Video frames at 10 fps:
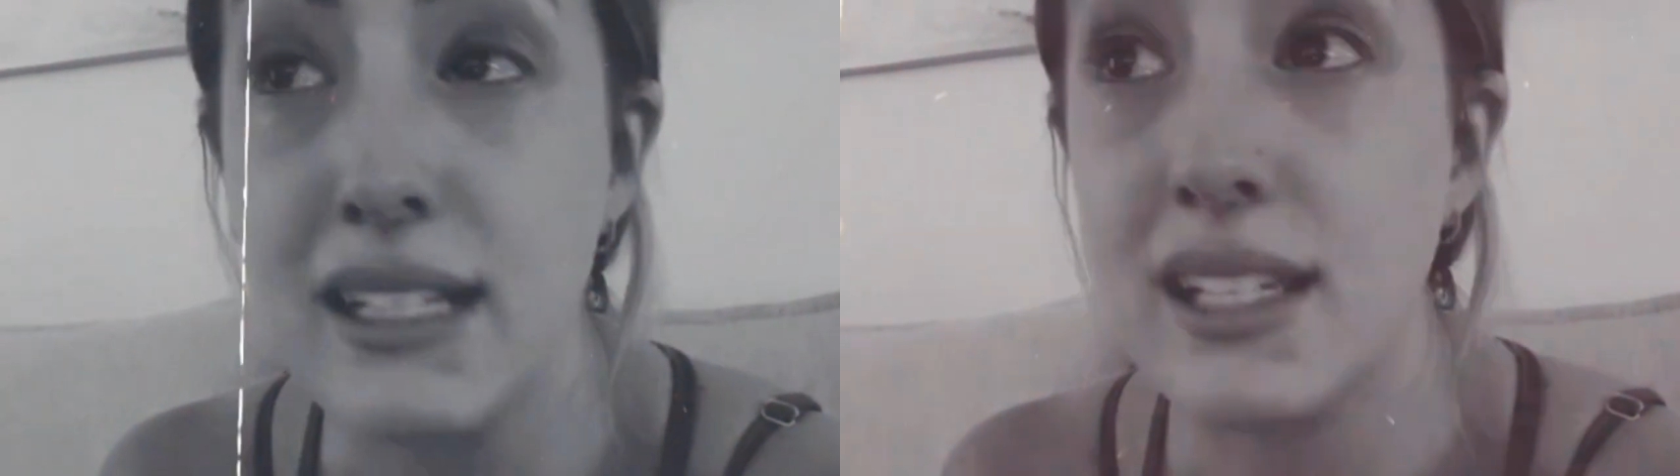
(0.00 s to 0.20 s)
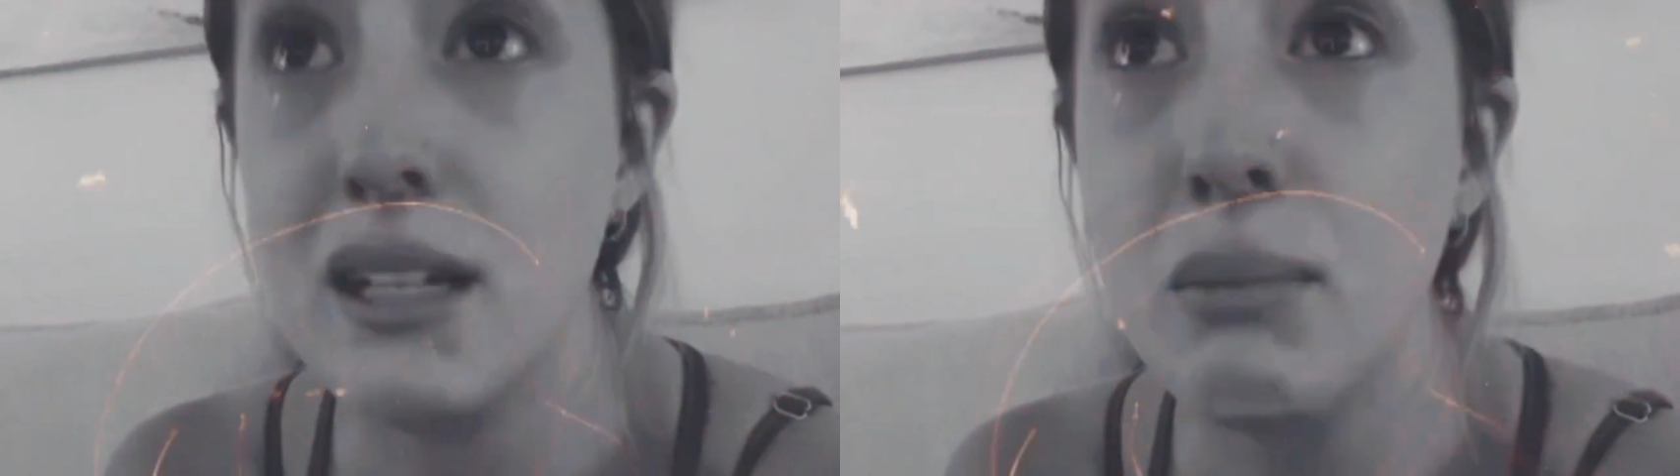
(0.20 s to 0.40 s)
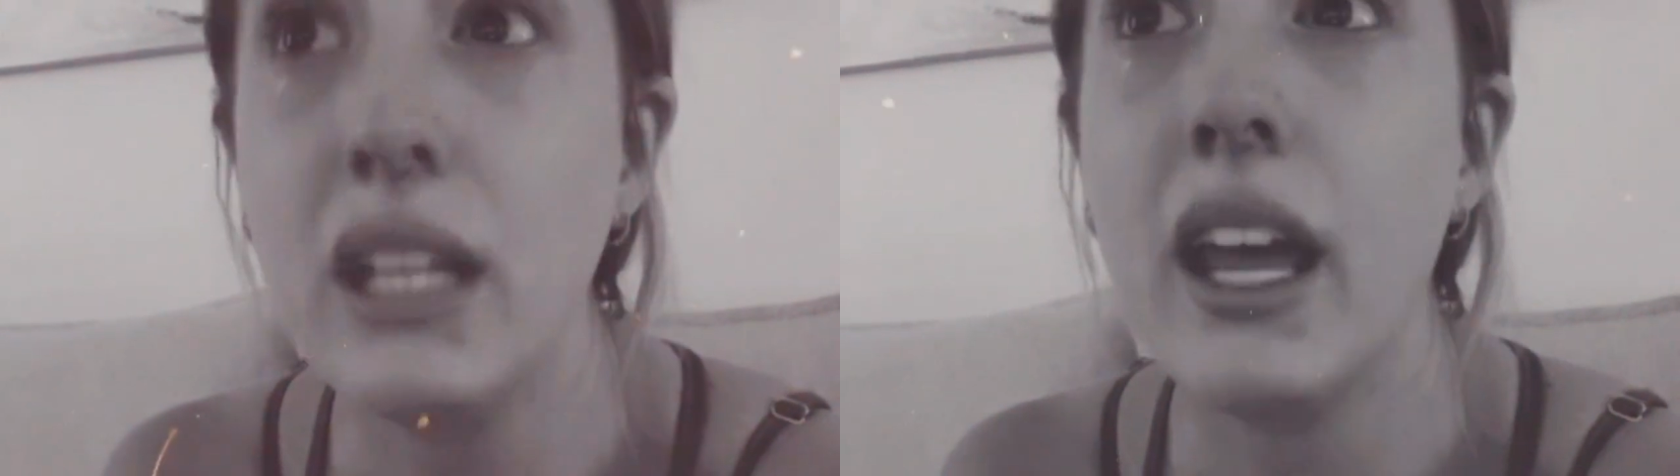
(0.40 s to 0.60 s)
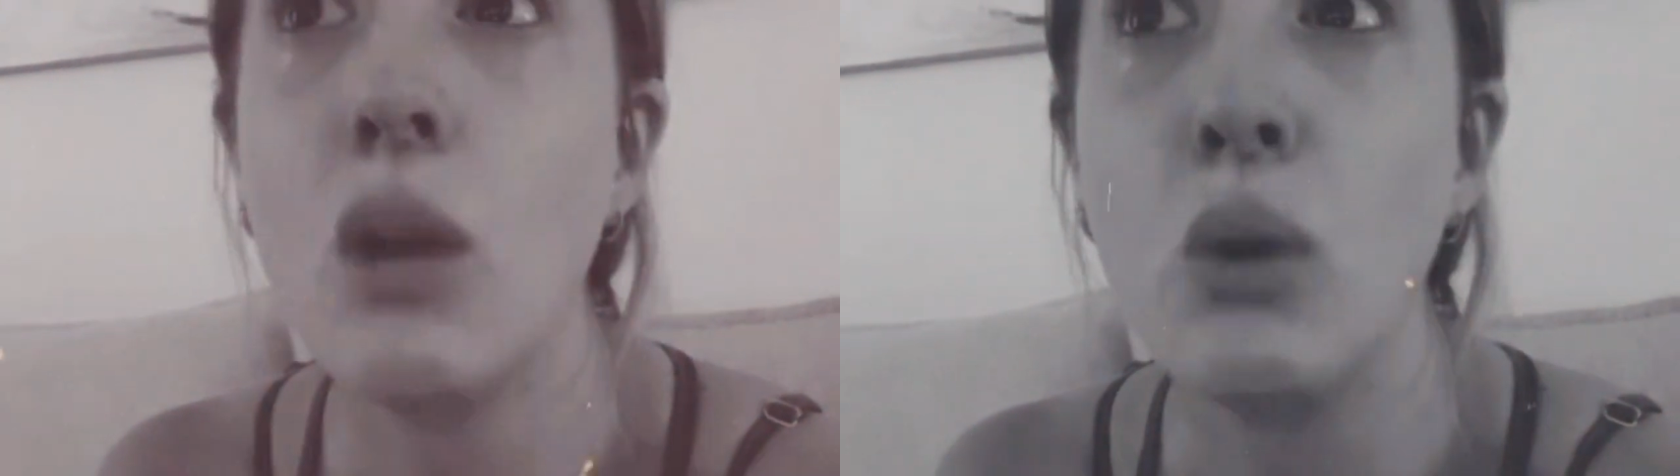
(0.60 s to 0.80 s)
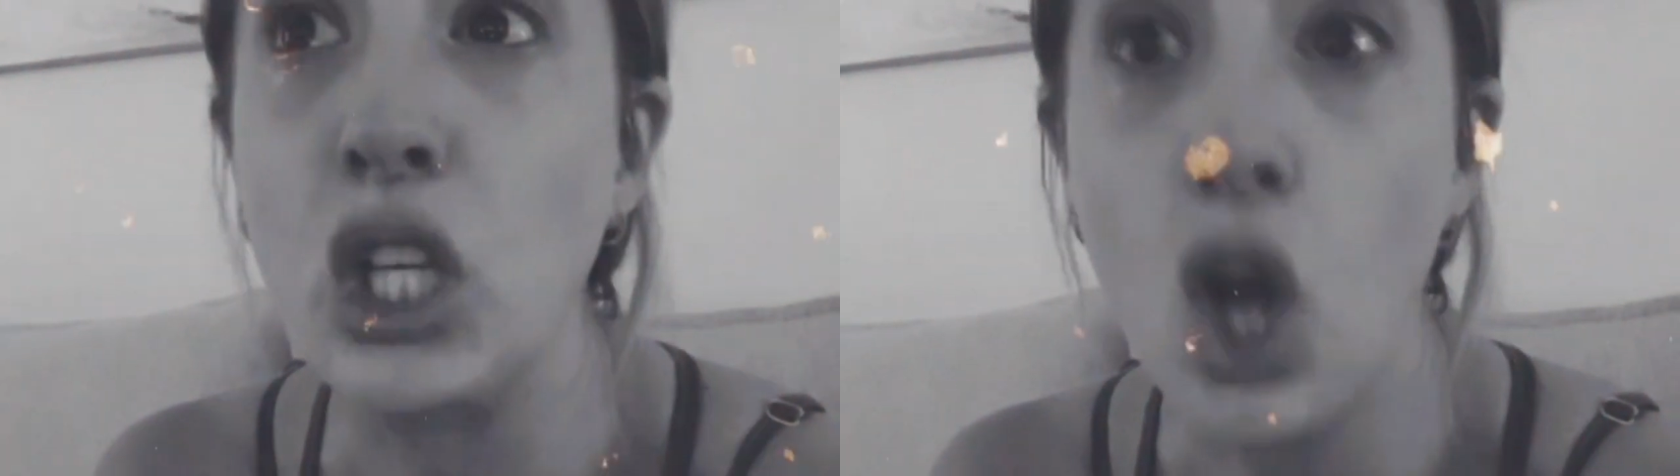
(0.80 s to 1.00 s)
It's going to be
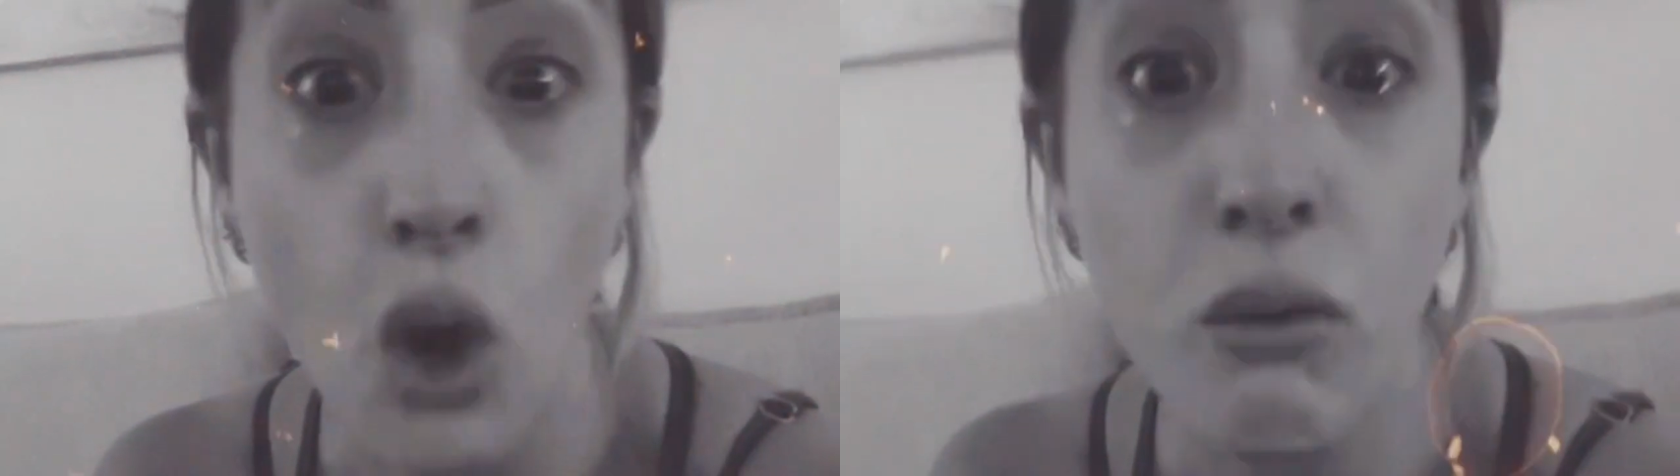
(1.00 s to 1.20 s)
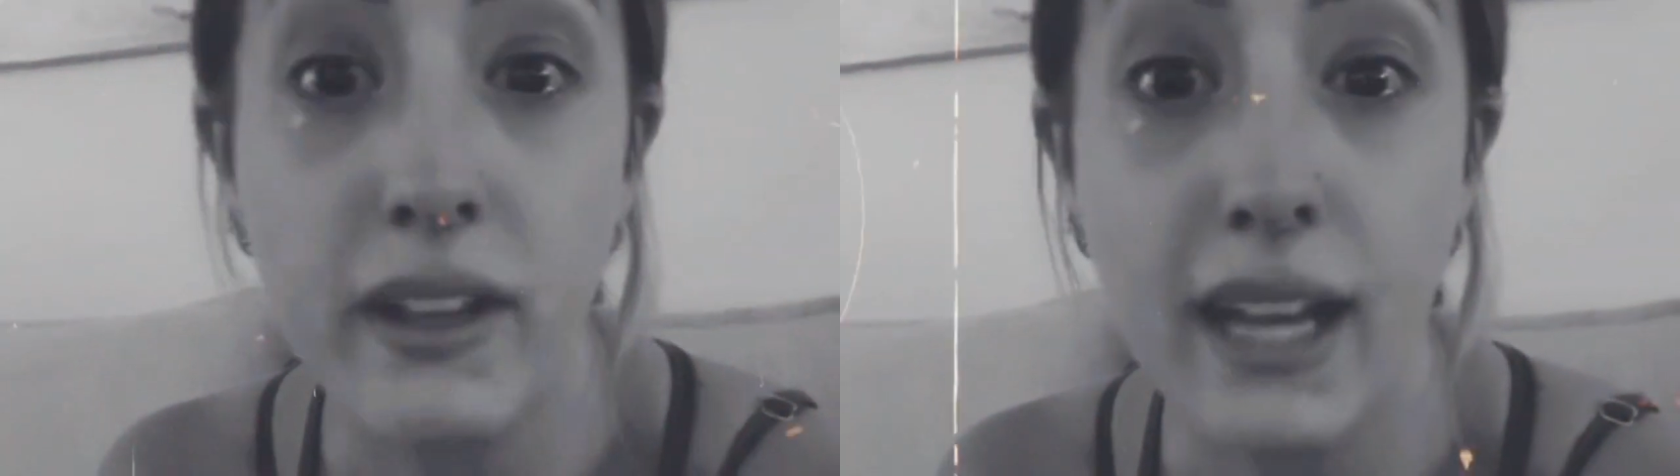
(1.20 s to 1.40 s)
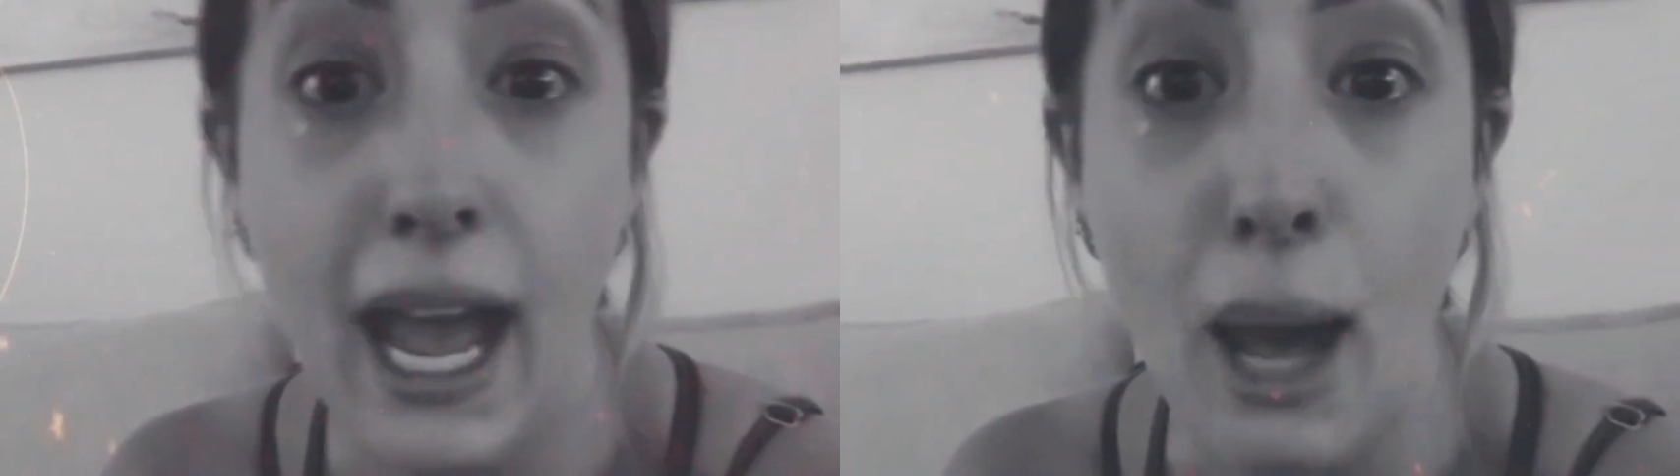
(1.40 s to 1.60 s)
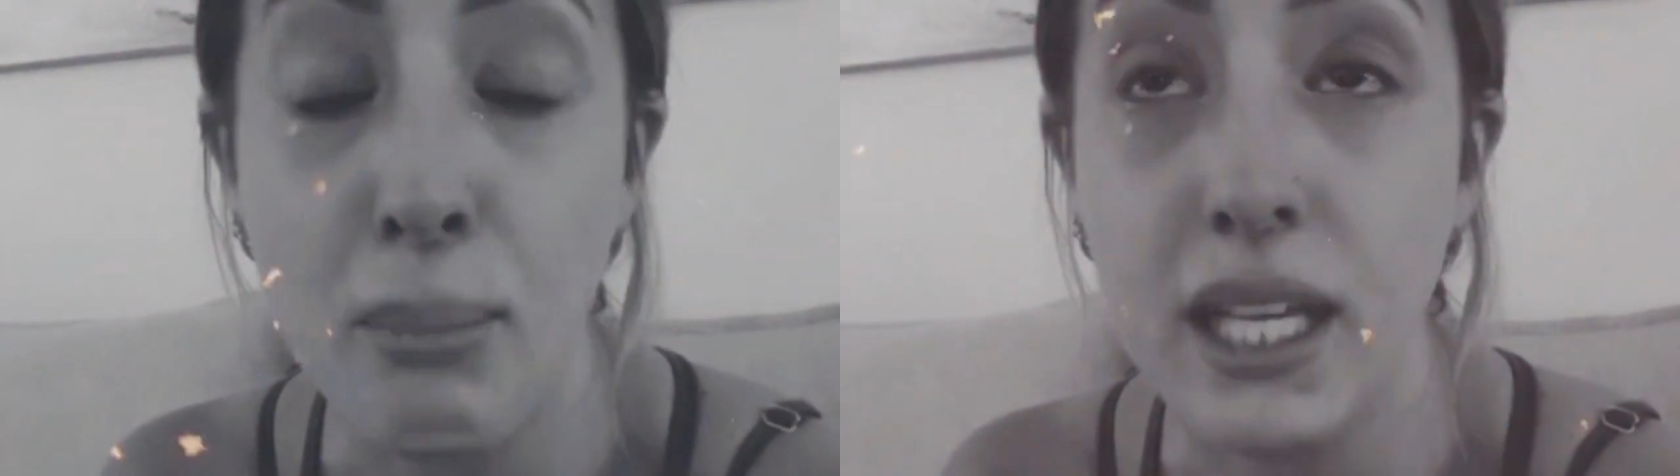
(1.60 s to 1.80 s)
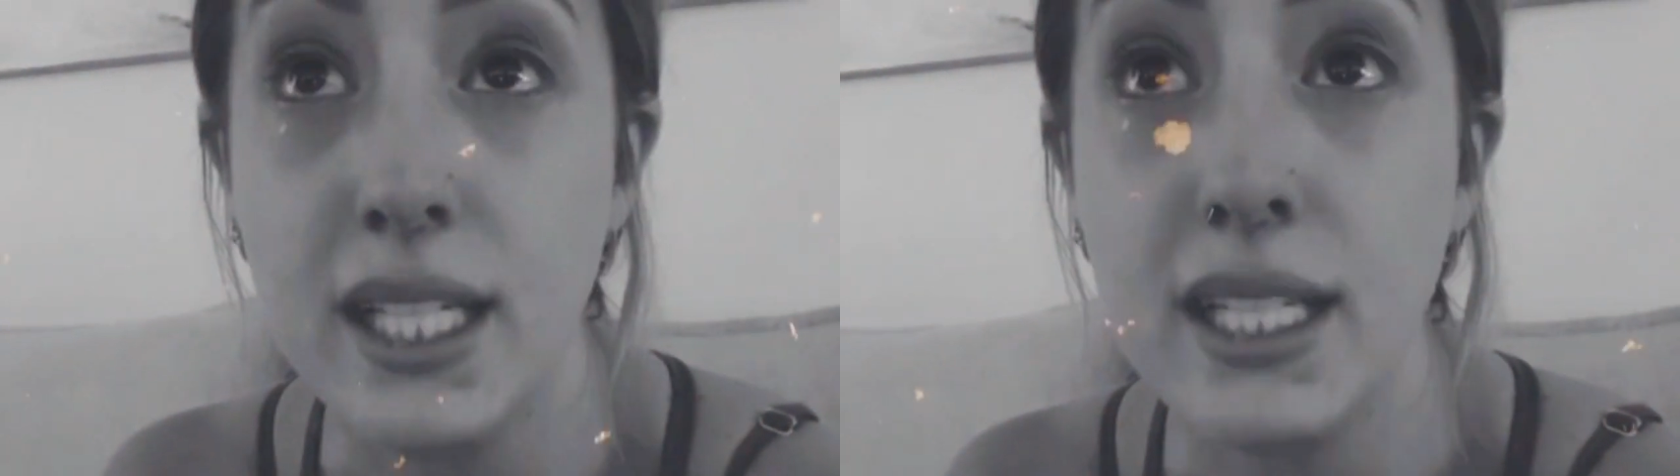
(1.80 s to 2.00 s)
like when COVID
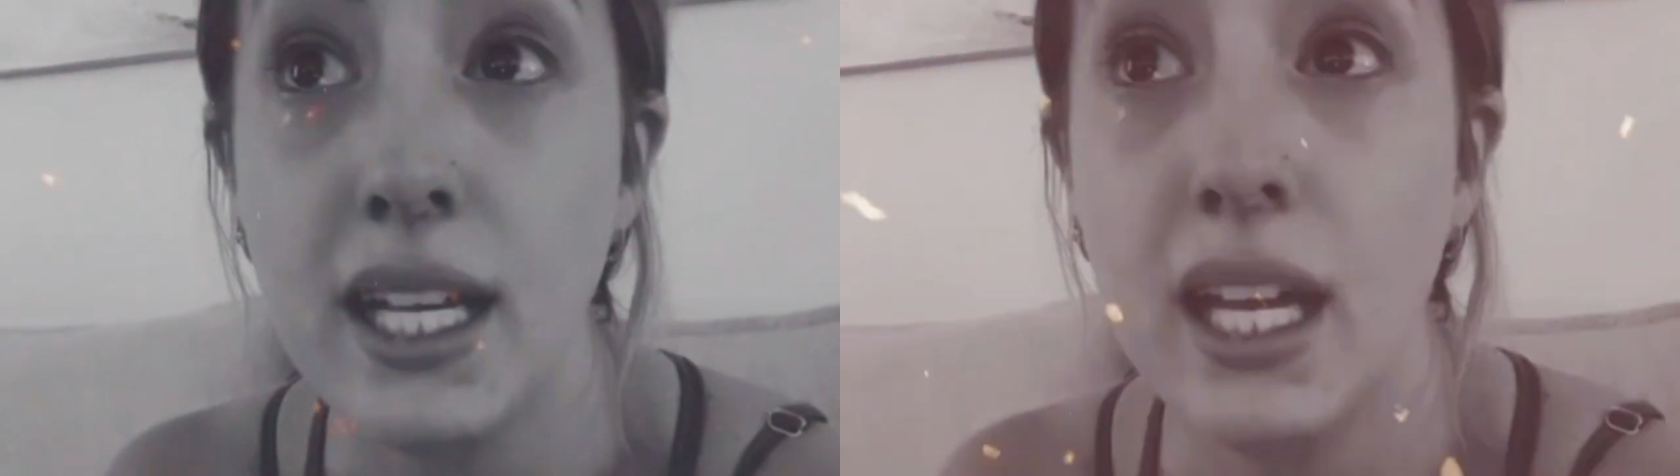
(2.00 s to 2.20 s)
happened.